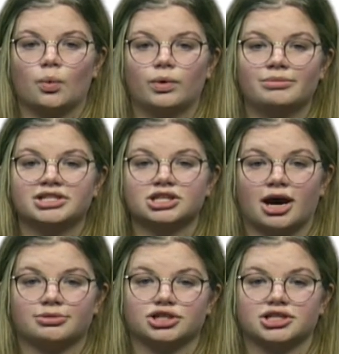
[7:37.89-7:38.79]
Women's
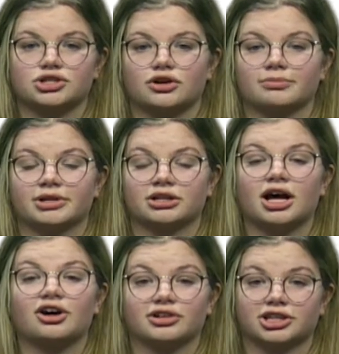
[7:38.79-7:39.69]
options are
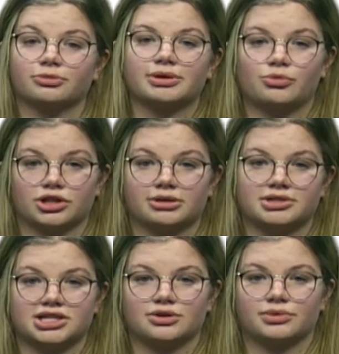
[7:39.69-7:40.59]
a little bit more
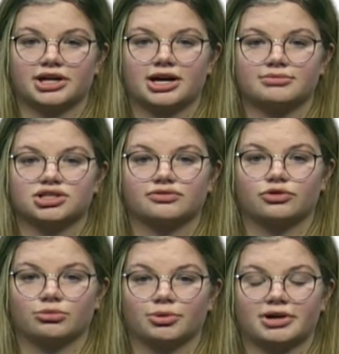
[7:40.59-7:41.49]
limited when it comes to
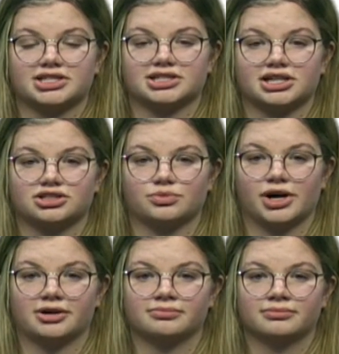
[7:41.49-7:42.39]
formal presentation
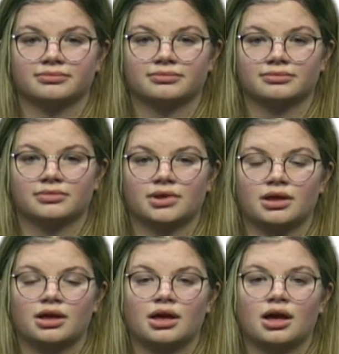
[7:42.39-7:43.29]
wear.
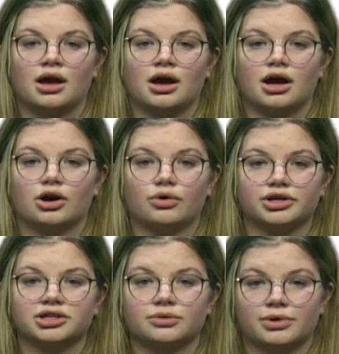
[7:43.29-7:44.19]

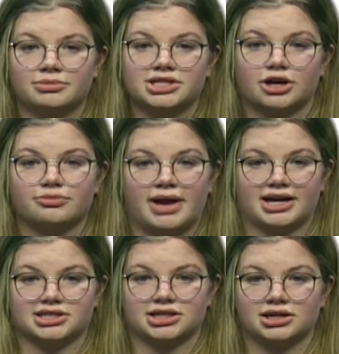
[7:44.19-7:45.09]
According to Women's Health
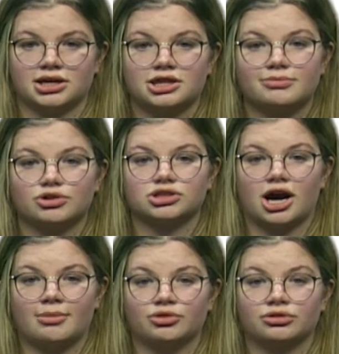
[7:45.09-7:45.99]
magazine, the most
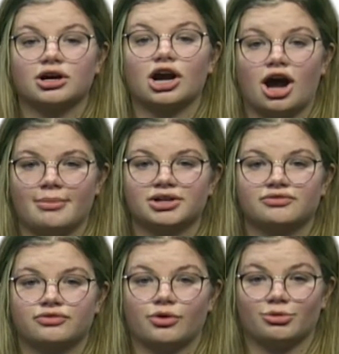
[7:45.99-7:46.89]
common
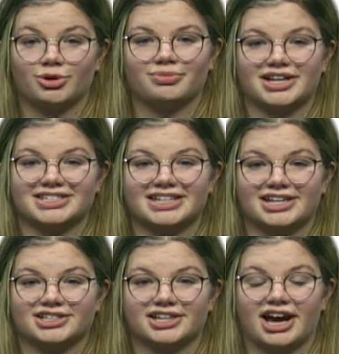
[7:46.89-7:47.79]
formal
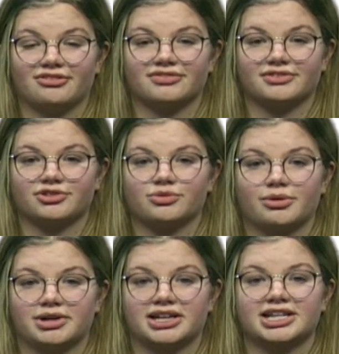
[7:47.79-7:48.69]
presentation outfit for a
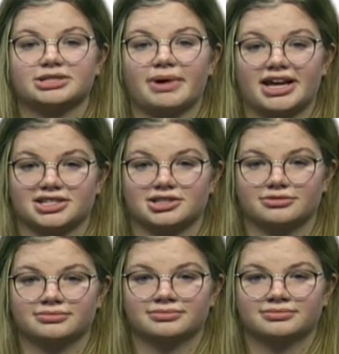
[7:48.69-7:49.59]
woman is a pantsuit.